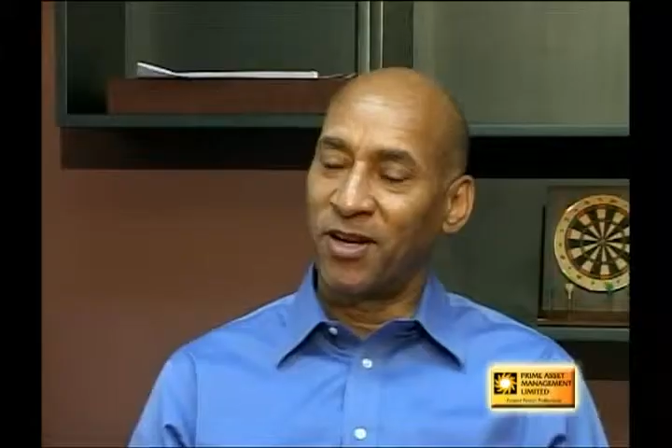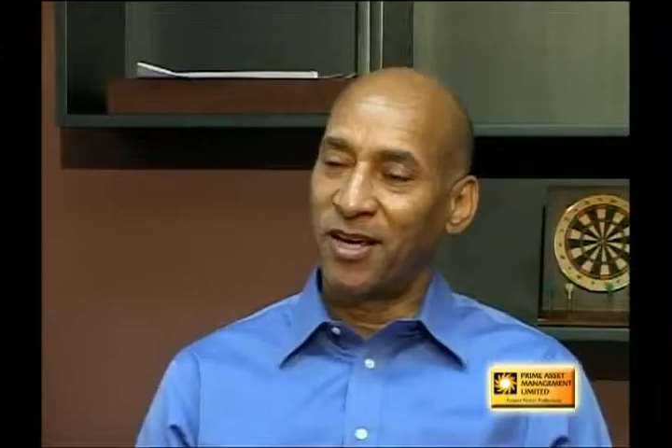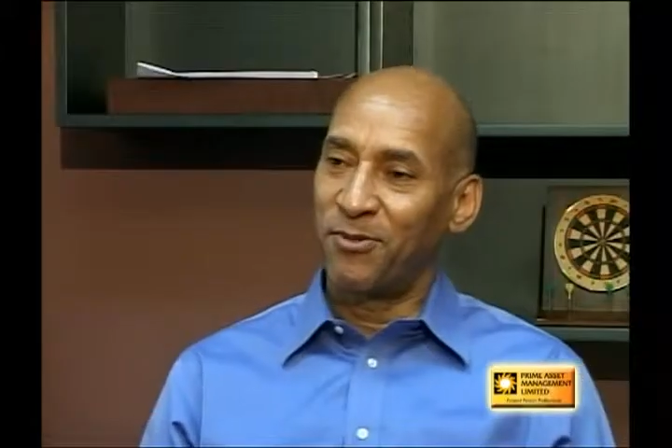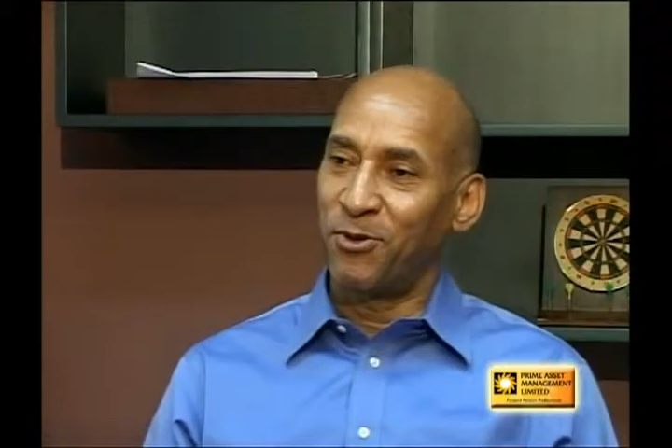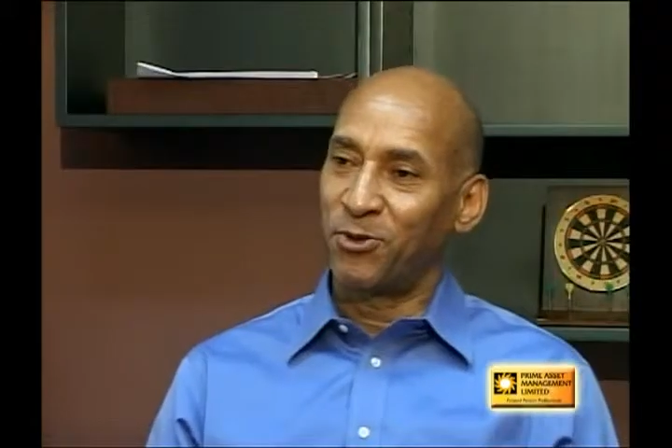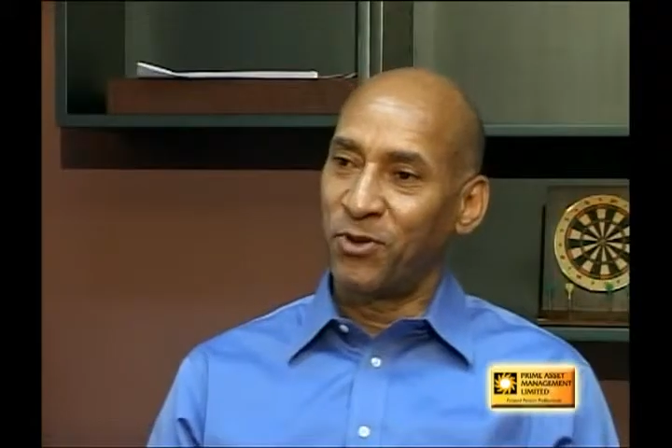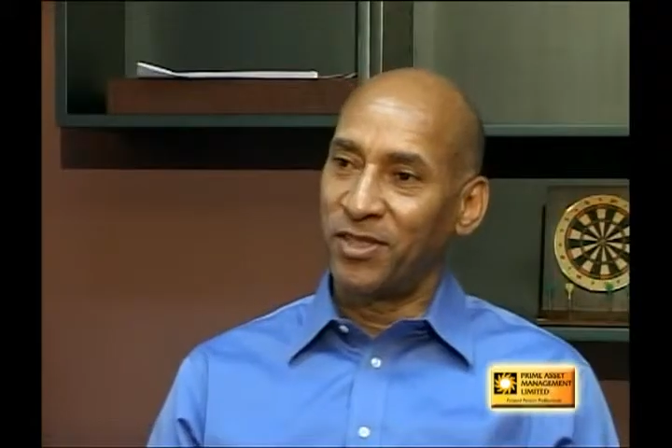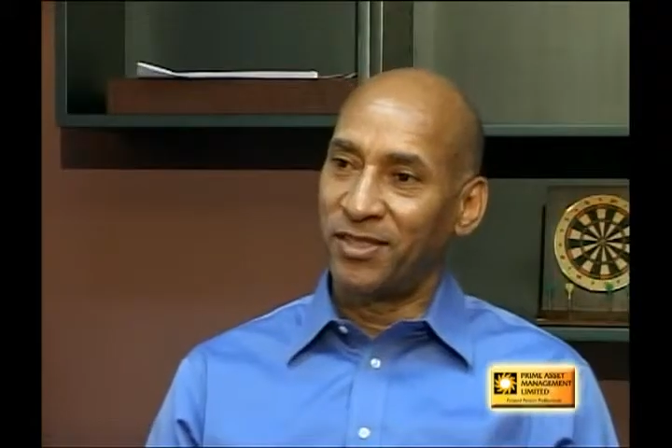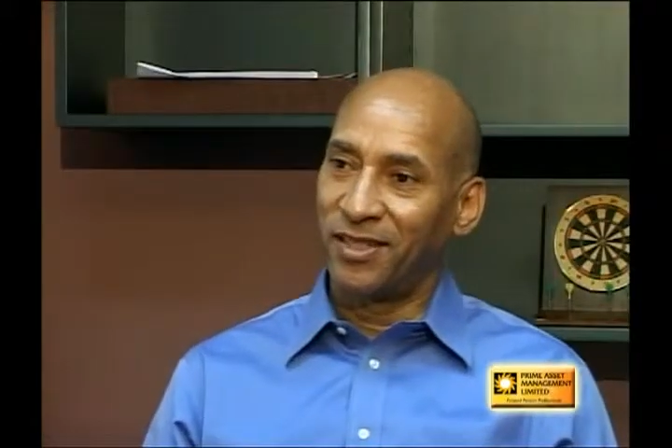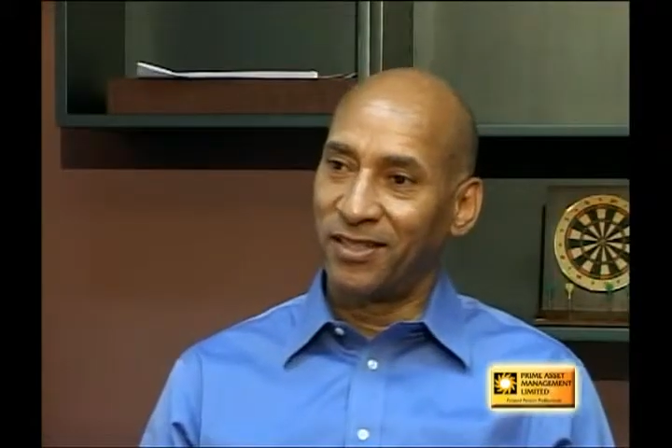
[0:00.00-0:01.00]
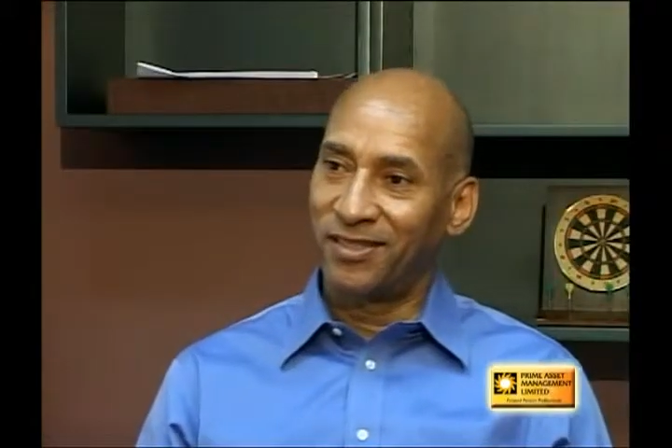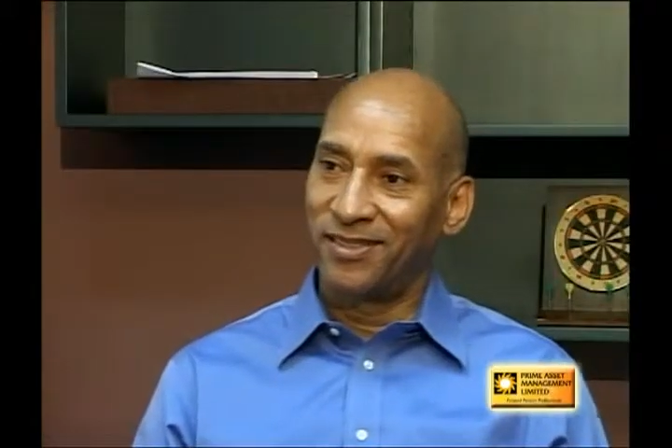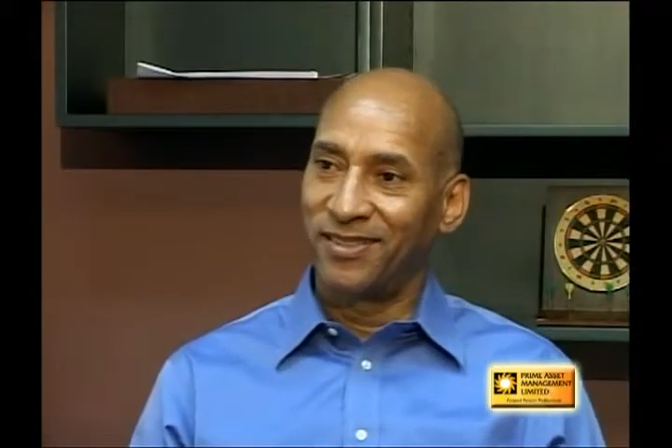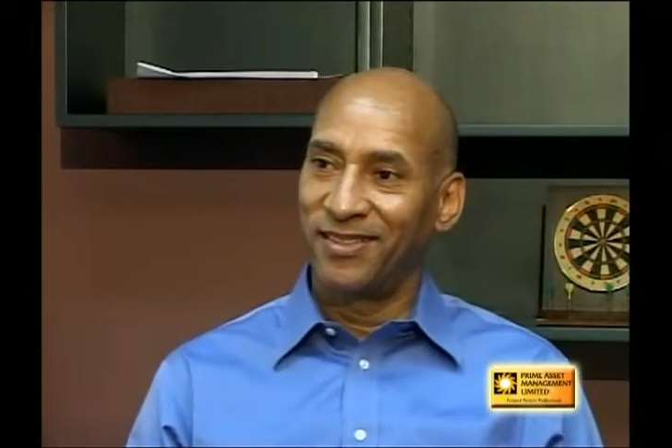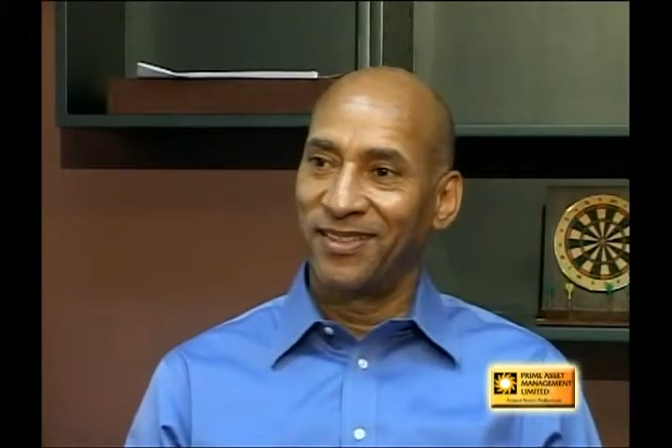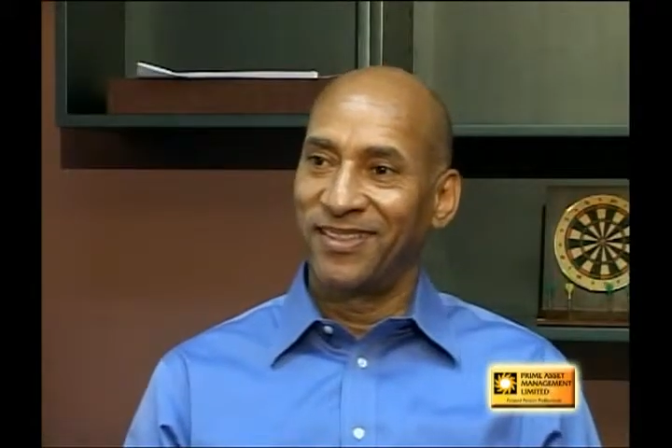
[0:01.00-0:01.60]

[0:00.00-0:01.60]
Look like about 26.